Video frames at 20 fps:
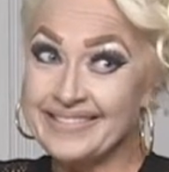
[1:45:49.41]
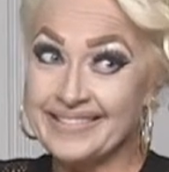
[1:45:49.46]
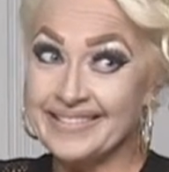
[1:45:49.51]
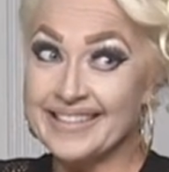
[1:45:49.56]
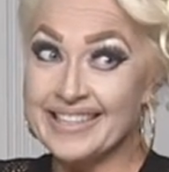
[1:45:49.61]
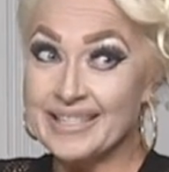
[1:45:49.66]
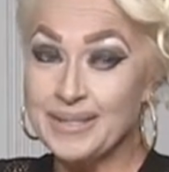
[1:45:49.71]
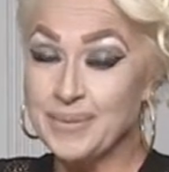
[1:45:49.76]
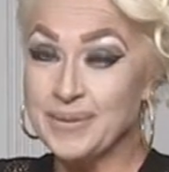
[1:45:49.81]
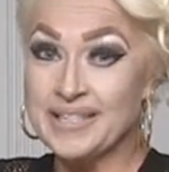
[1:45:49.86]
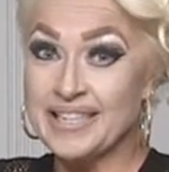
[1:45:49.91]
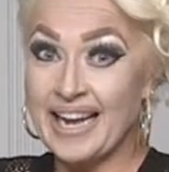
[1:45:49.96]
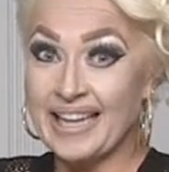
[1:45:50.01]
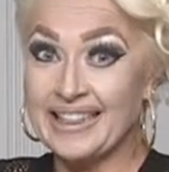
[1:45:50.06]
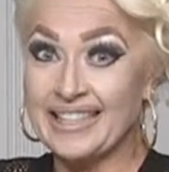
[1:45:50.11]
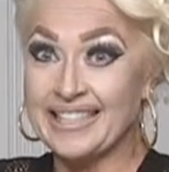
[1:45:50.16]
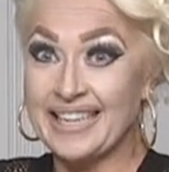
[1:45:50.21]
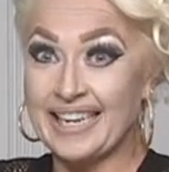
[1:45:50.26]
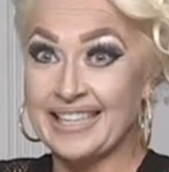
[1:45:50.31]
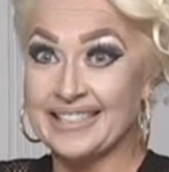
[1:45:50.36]
This was not the
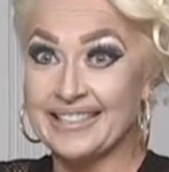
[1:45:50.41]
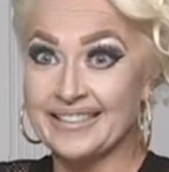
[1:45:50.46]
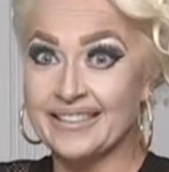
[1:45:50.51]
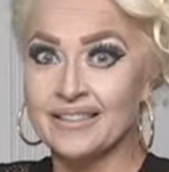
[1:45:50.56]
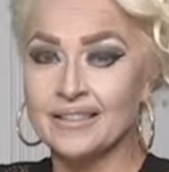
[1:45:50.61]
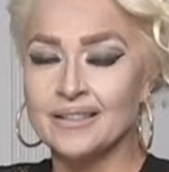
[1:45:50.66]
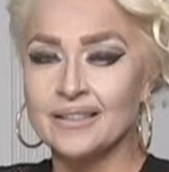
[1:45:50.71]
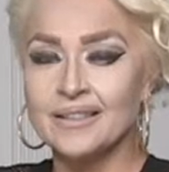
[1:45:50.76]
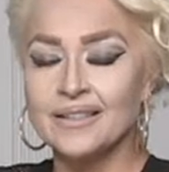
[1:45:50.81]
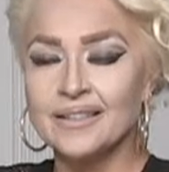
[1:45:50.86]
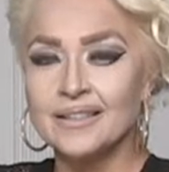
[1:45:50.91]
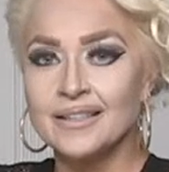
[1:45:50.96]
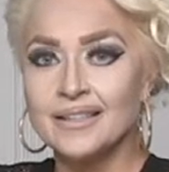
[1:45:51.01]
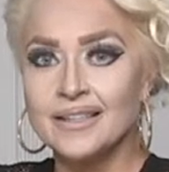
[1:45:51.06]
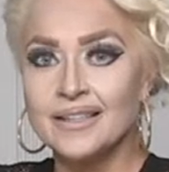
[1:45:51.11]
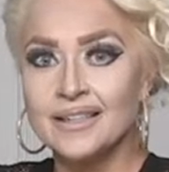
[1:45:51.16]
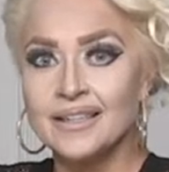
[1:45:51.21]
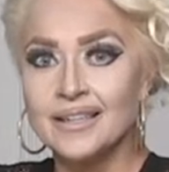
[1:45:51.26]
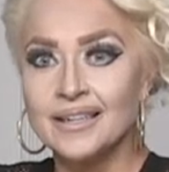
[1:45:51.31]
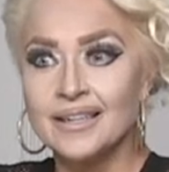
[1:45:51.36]
date.
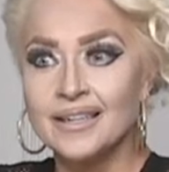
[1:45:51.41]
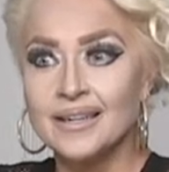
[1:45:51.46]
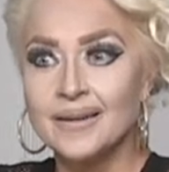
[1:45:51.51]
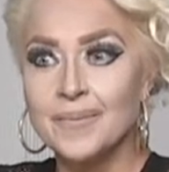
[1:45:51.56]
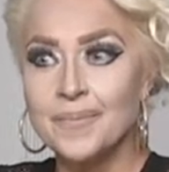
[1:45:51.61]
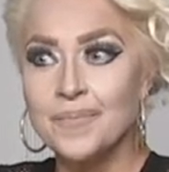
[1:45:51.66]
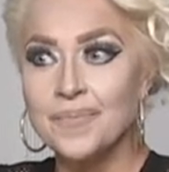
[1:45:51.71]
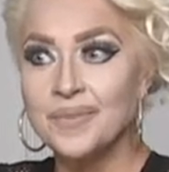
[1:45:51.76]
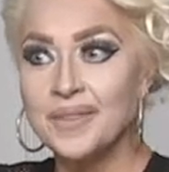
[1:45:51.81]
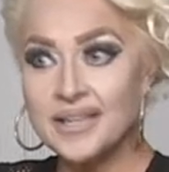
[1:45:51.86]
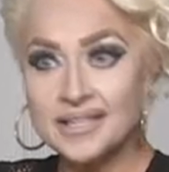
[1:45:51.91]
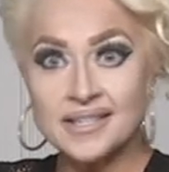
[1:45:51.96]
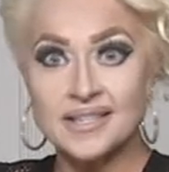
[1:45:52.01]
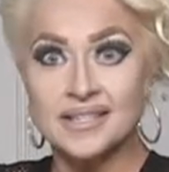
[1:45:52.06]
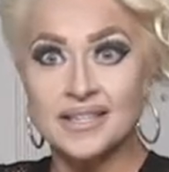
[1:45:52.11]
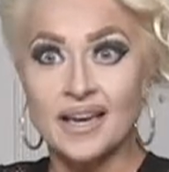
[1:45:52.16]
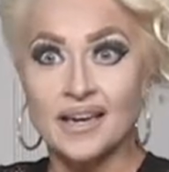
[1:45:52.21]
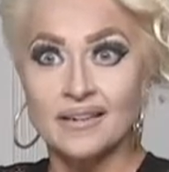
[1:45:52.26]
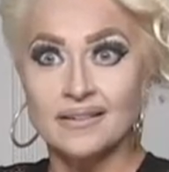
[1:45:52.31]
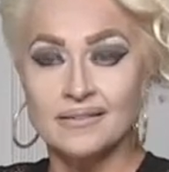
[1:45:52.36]
This is
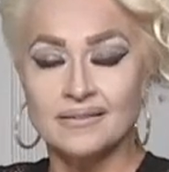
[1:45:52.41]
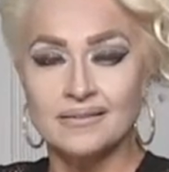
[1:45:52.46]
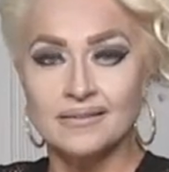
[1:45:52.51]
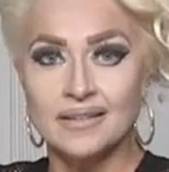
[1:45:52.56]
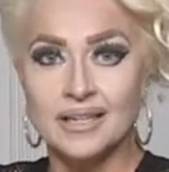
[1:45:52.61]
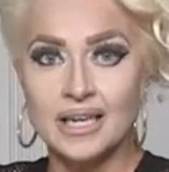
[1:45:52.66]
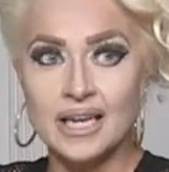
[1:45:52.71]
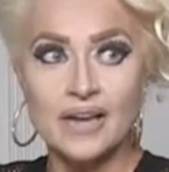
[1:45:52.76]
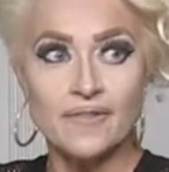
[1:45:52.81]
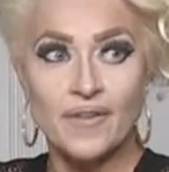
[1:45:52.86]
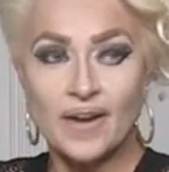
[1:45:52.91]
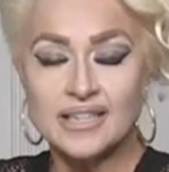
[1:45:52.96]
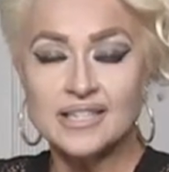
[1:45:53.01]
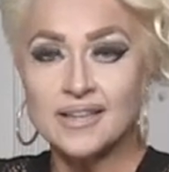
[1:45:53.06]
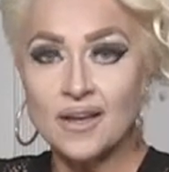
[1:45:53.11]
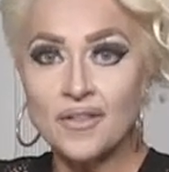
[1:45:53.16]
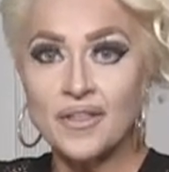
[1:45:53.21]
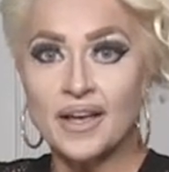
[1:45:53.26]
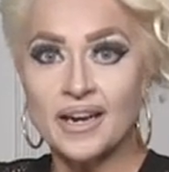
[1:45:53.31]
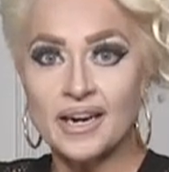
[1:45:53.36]
it. If I
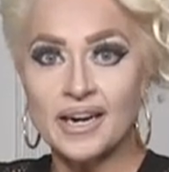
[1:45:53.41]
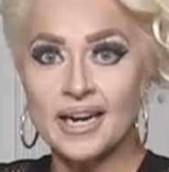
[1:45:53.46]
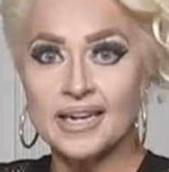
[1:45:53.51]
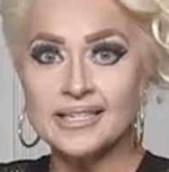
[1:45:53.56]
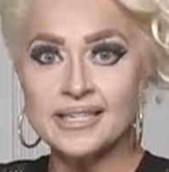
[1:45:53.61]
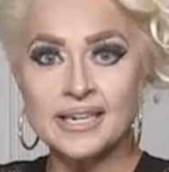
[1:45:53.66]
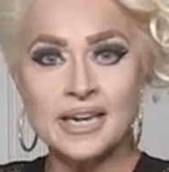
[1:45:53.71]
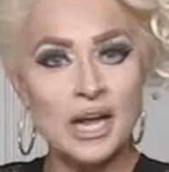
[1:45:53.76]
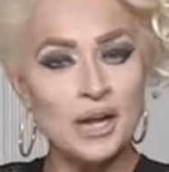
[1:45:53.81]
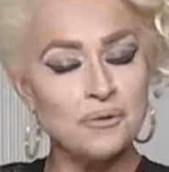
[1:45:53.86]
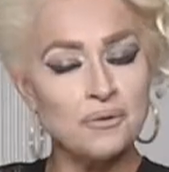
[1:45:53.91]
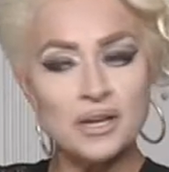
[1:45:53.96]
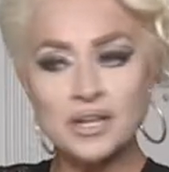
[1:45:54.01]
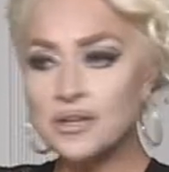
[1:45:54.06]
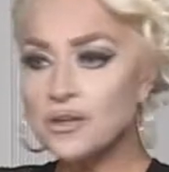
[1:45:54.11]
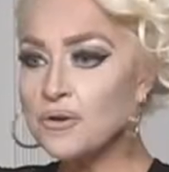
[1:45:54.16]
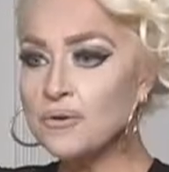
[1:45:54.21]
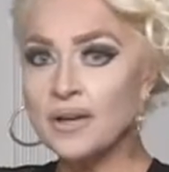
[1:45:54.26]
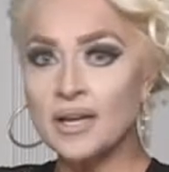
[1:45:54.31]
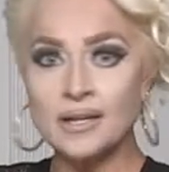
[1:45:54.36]
sell that at $1,800,
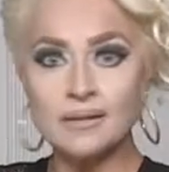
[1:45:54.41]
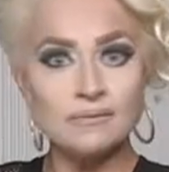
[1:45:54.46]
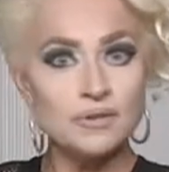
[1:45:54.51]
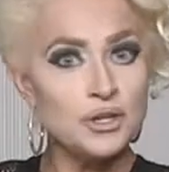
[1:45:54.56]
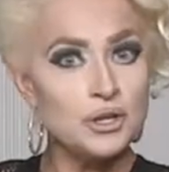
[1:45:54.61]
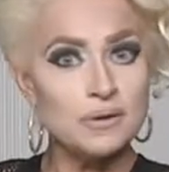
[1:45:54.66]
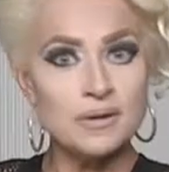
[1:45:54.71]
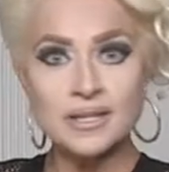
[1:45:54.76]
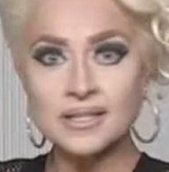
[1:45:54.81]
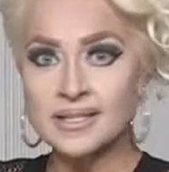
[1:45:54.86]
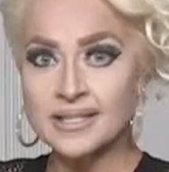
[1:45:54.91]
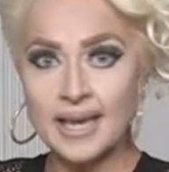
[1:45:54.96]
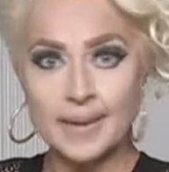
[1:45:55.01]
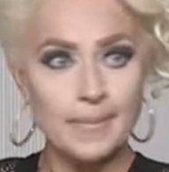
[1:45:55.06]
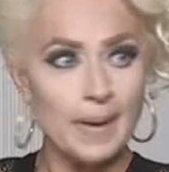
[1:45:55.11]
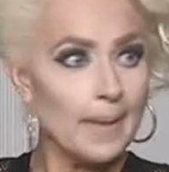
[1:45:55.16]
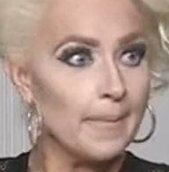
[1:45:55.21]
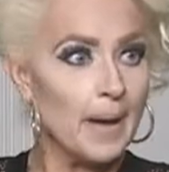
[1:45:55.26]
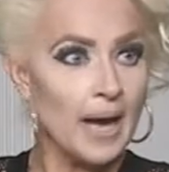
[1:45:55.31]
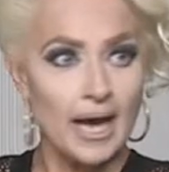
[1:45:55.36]
you can say
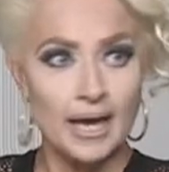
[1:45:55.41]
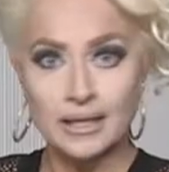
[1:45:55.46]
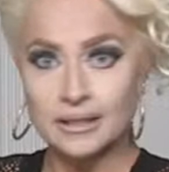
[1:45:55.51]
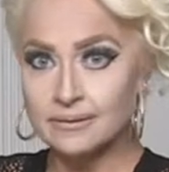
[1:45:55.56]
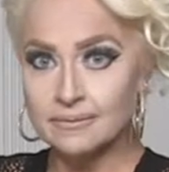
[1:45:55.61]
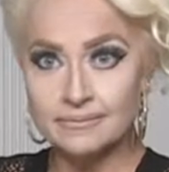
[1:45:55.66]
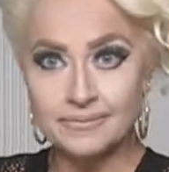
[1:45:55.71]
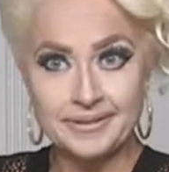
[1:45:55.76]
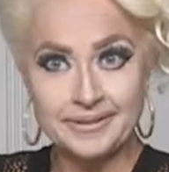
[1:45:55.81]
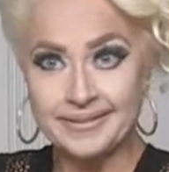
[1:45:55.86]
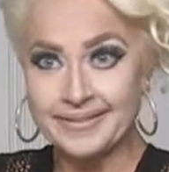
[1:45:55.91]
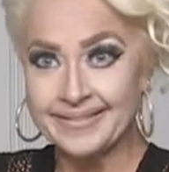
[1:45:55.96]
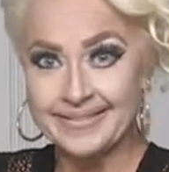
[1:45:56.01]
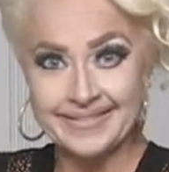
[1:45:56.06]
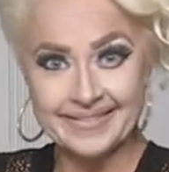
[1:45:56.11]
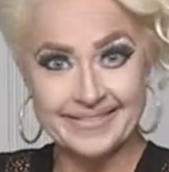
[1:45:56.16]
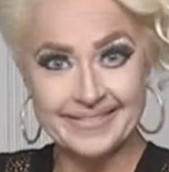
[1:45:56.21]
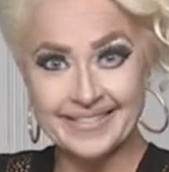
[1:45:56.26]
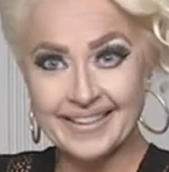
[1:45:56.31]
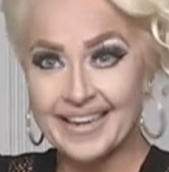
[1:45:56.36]
bye-bye.
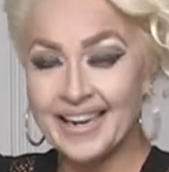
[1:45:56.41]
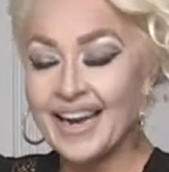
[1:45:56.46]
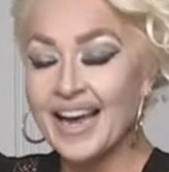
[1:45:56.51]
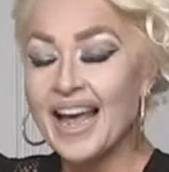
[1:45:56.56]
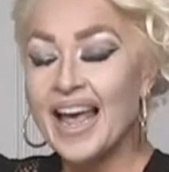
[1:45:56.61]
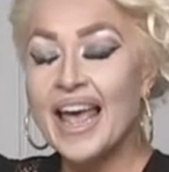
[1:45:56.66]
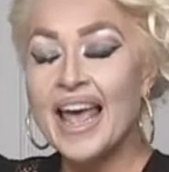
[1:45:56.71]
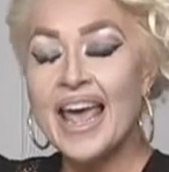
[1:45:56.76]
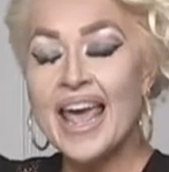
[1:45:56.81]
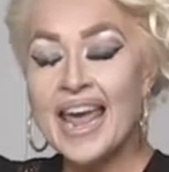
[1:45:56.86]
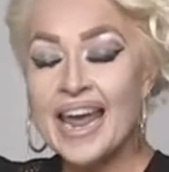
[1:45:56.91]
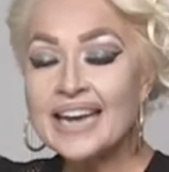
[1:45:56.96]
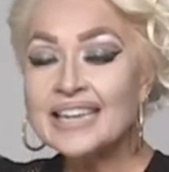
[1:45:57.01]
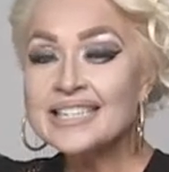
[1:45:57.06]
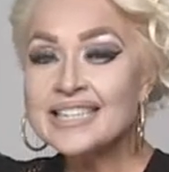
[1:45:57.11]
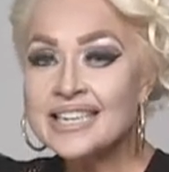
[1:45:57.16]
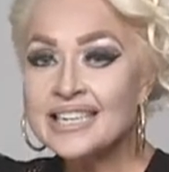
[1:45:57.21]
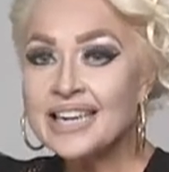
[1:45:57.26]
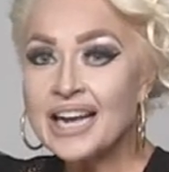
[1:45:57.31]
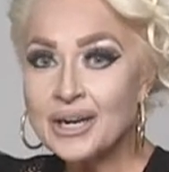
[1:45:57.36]

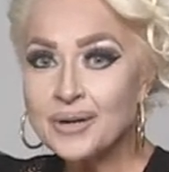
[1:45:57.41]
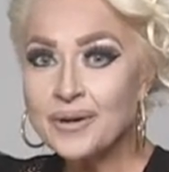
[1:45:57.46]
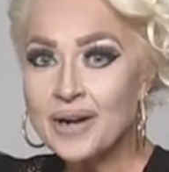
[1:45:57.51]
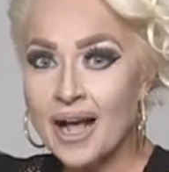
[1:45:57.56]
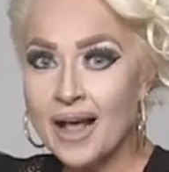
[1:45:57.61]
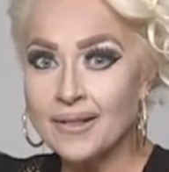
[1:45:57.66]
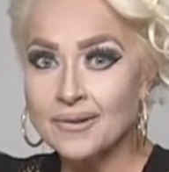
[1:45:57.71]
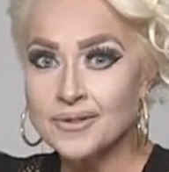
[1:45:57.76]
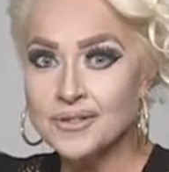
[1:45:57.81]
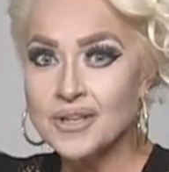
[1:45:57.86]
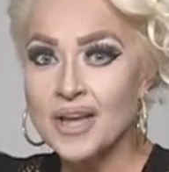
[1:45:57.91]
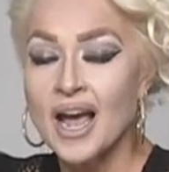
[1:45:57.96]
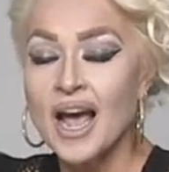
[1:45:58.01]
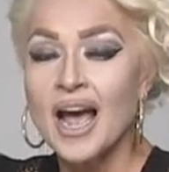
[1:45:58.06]
$1,800.